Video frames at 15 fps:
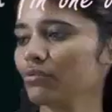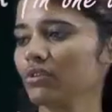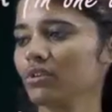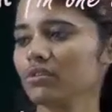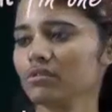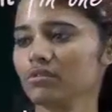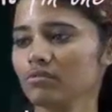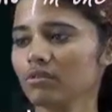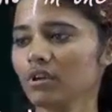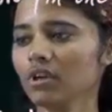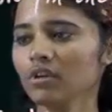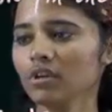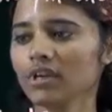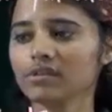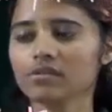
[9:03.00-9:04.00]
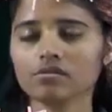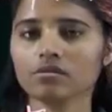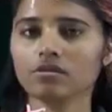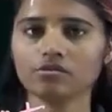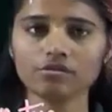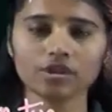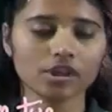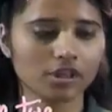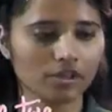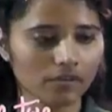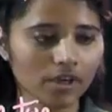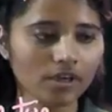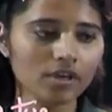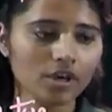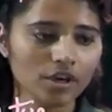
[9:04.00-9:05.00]
to this, okay, x is equal to
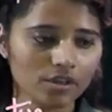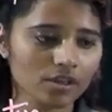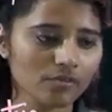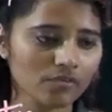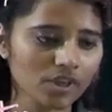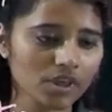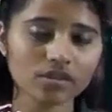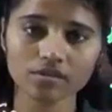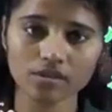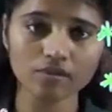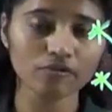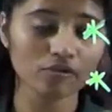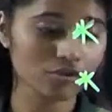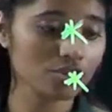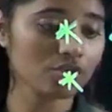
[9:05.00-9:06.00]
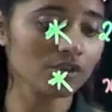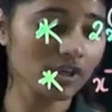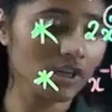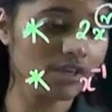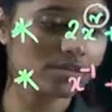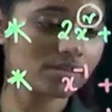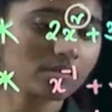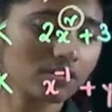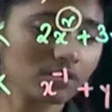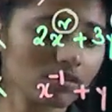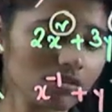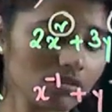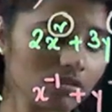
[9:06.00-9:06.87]
30y, then we can say for sure, yes,